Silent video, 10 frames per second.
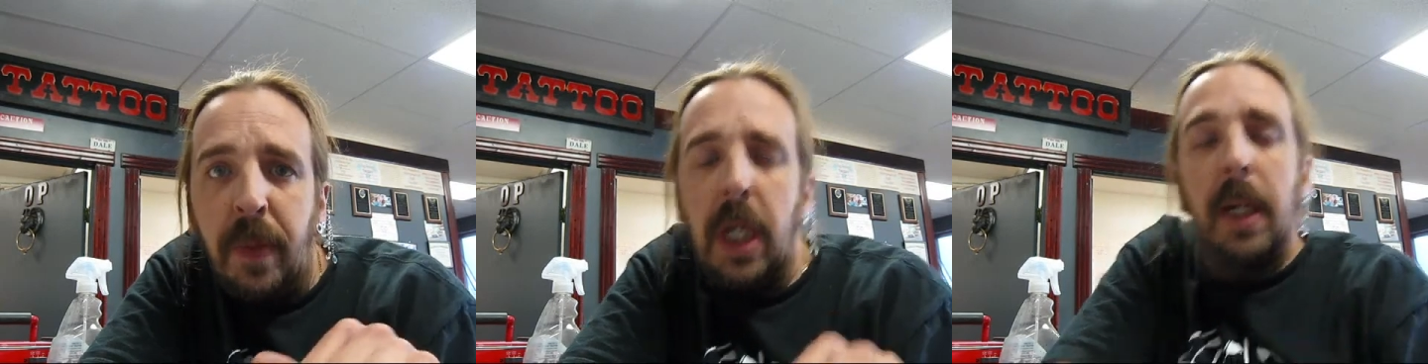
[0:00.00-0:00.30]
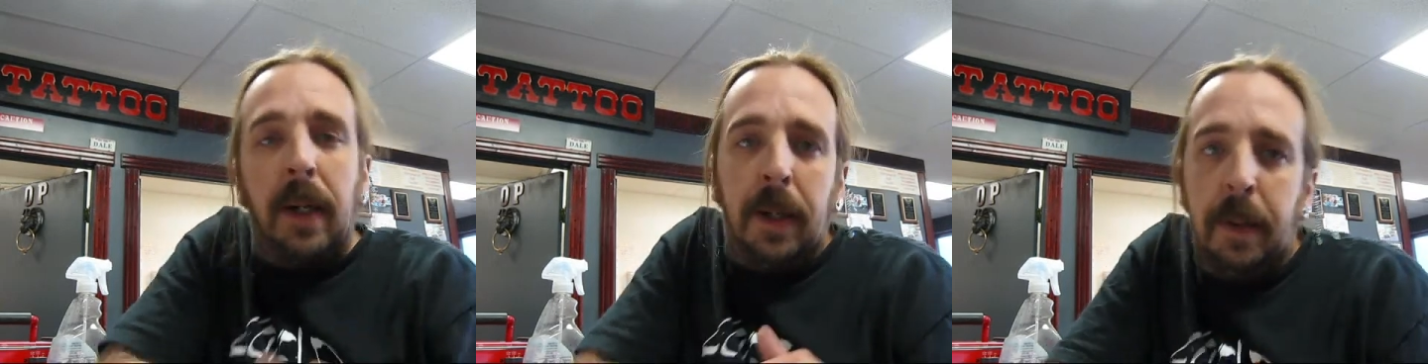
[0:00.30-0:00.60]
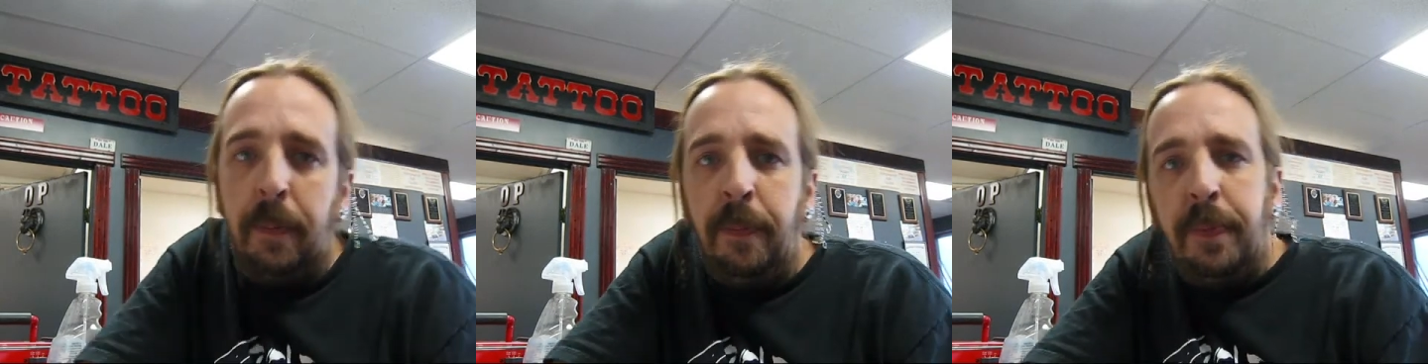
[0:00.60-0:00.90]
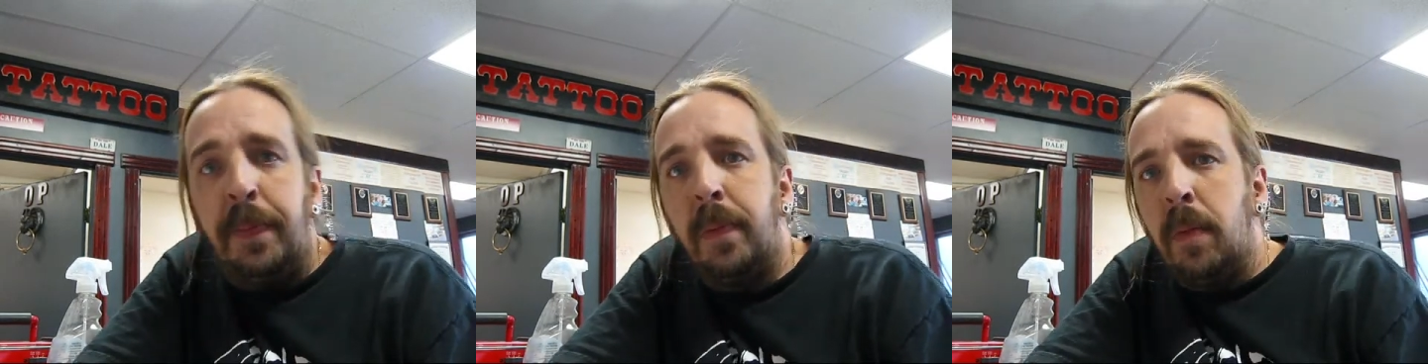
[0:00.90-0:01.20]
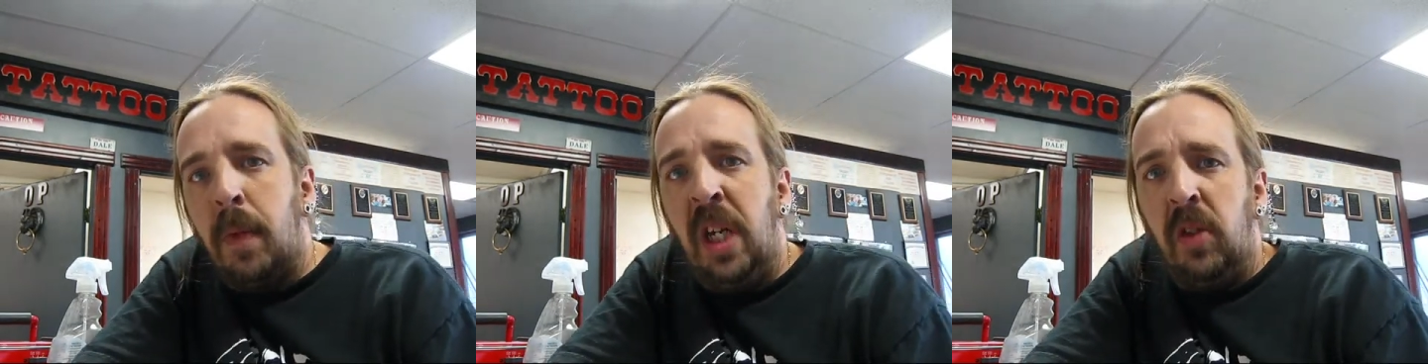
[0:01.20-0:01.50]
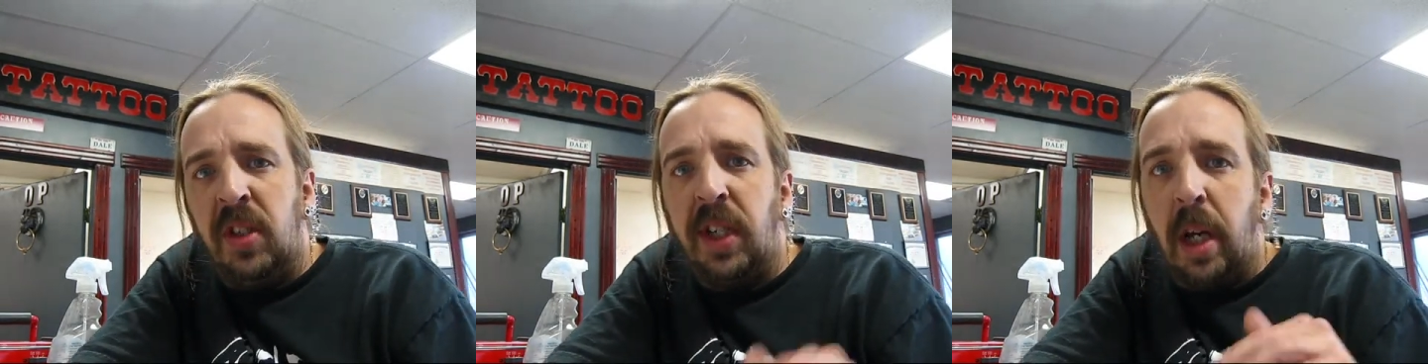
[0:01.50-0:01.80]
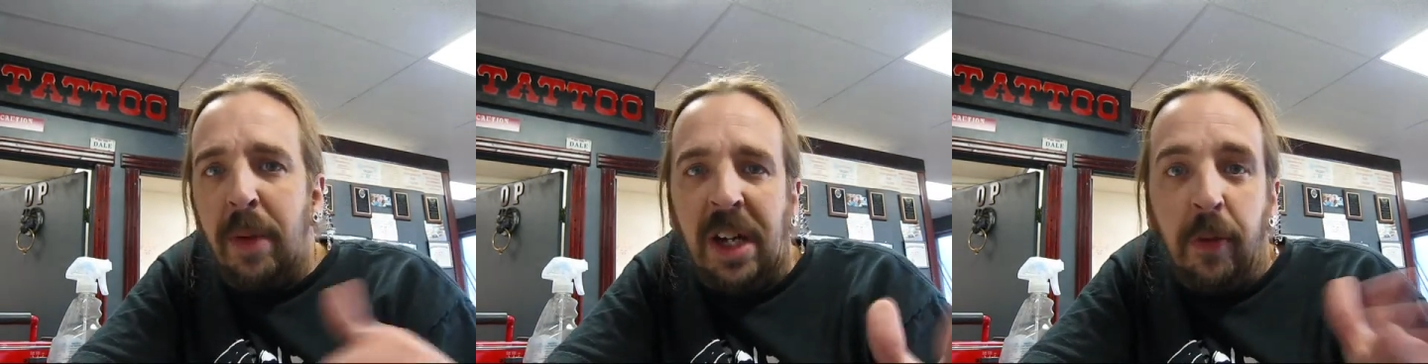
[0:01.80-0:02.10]
Ever since I
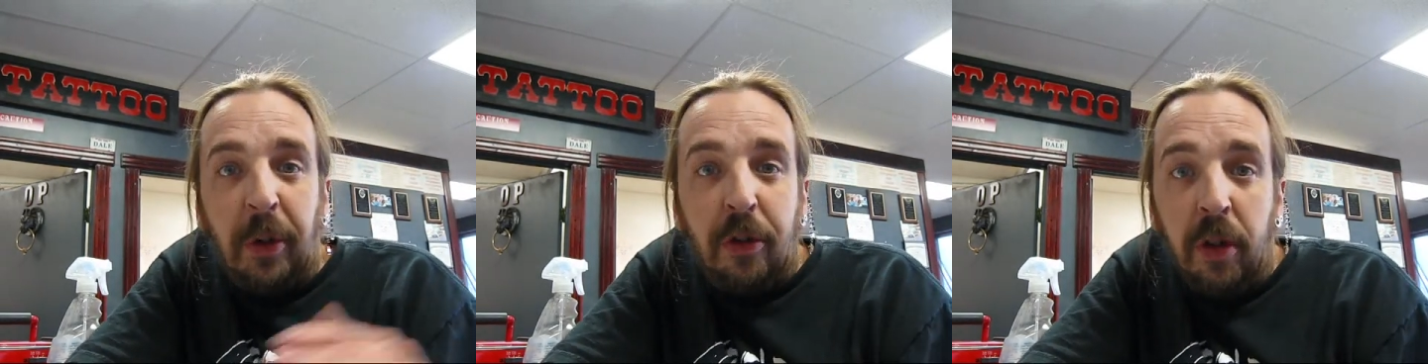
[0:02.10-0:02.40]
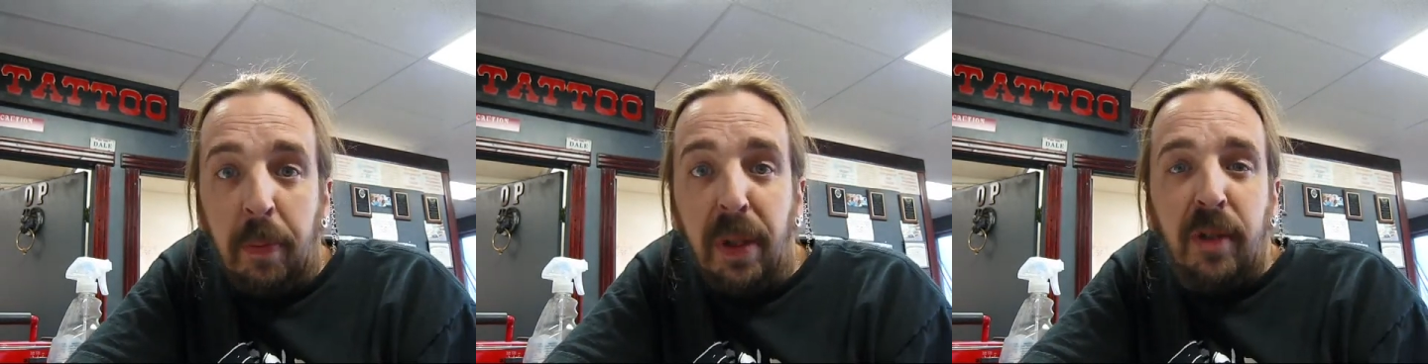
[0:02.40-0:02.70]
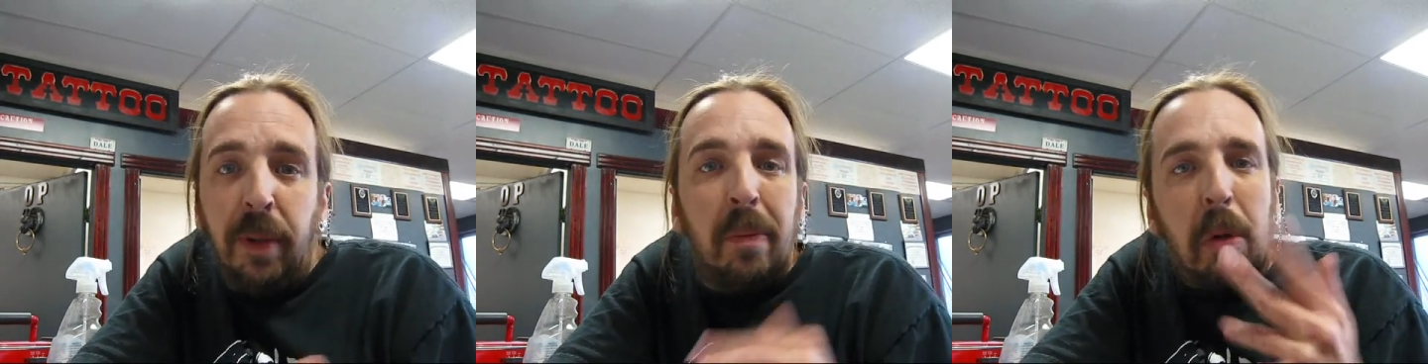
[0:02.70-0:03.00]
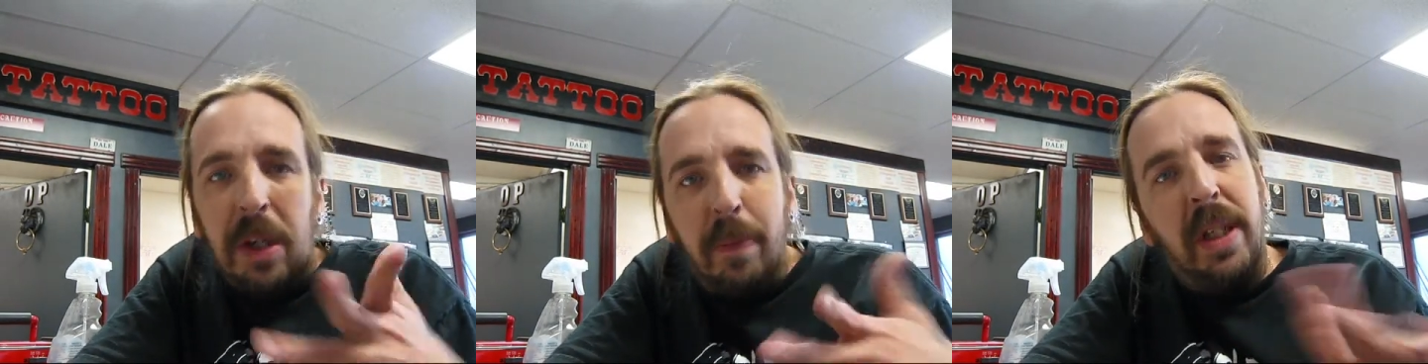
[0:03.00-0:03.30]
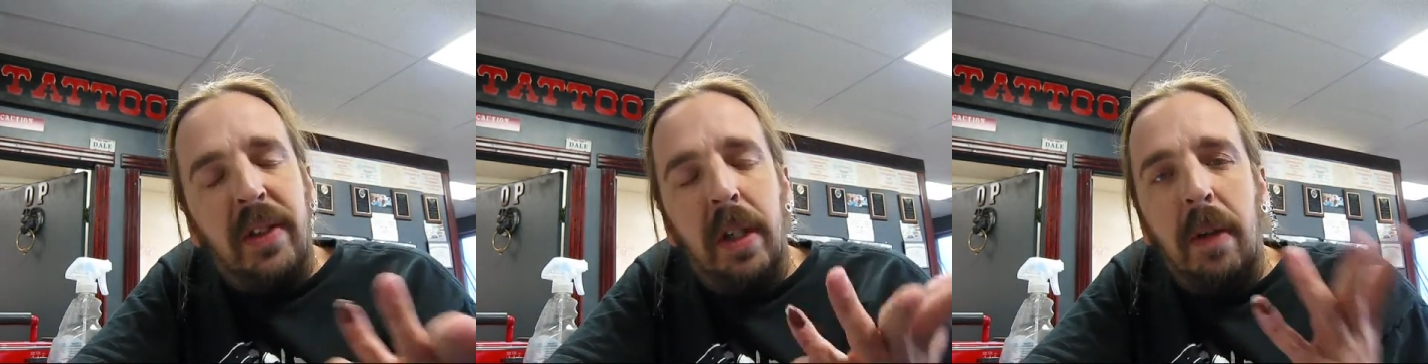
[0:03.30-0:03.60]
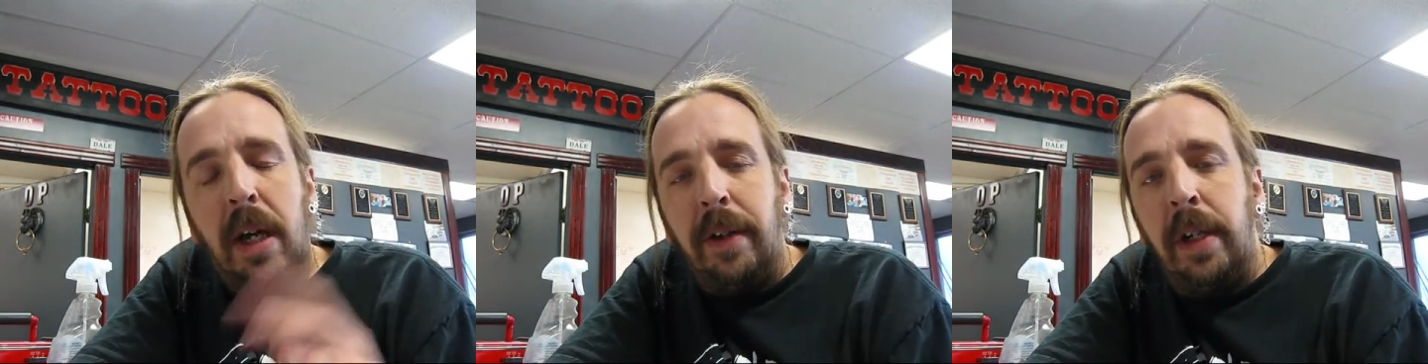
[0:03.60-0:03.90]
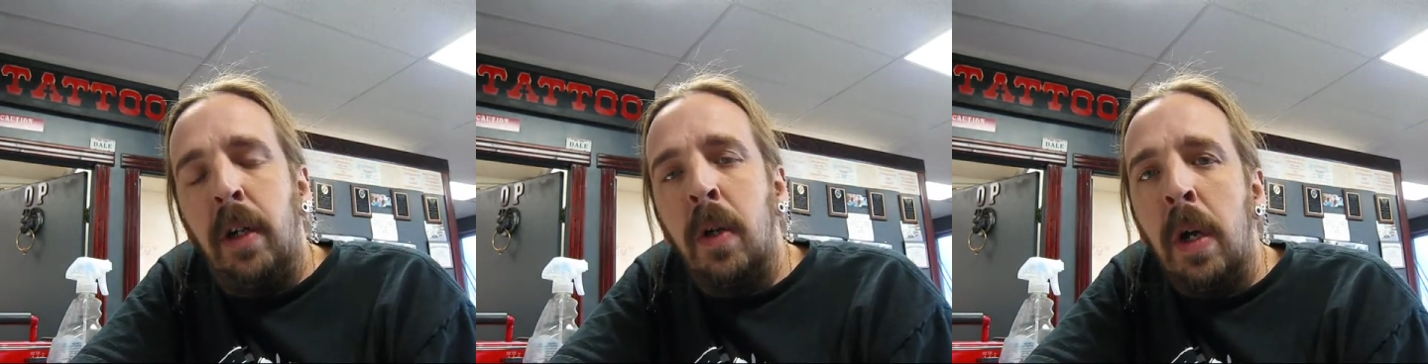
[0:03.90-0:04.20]
got back from the trip, it's been pretty busy around
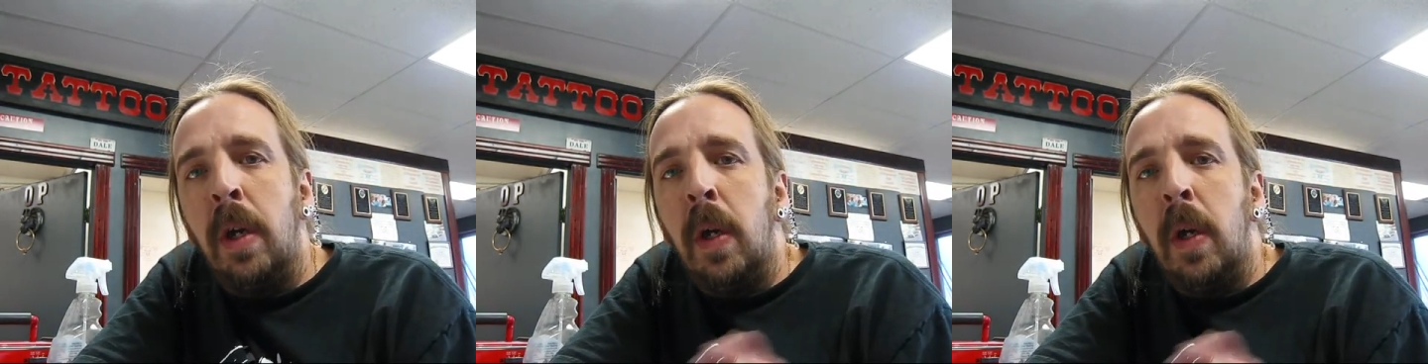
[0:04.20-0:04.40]
here.